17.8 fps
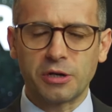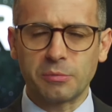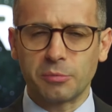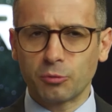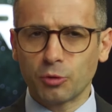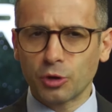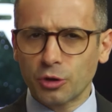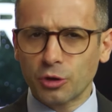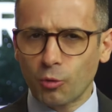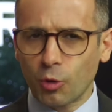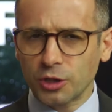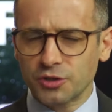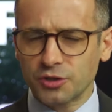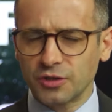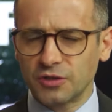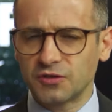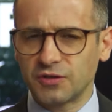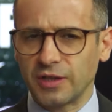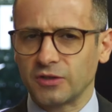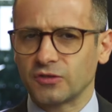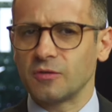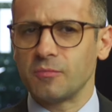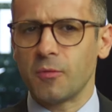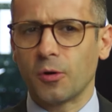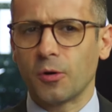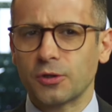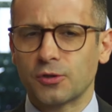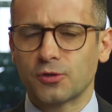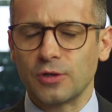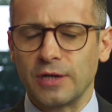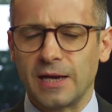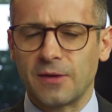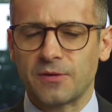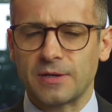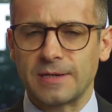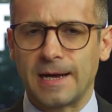But we're going to watch this testimony
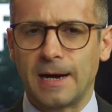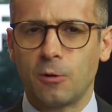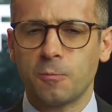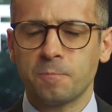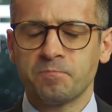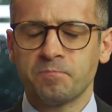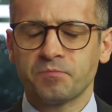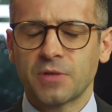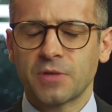together now,